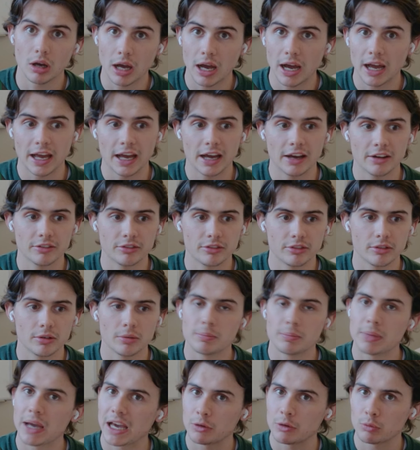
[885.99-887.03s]
I have
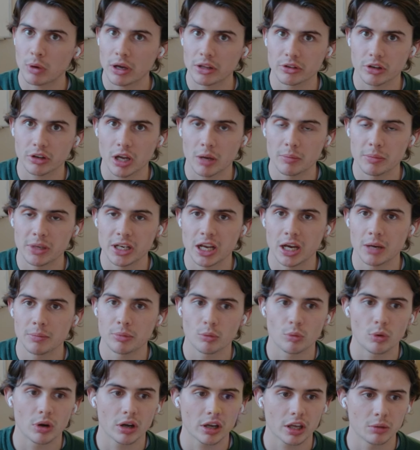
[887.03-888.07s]
bad weather coming up,
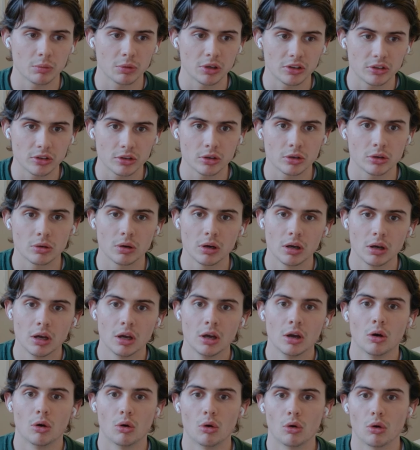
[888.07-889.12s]
what can we do?
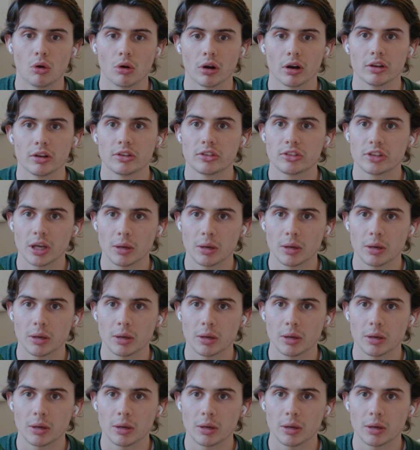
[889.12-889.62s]
Or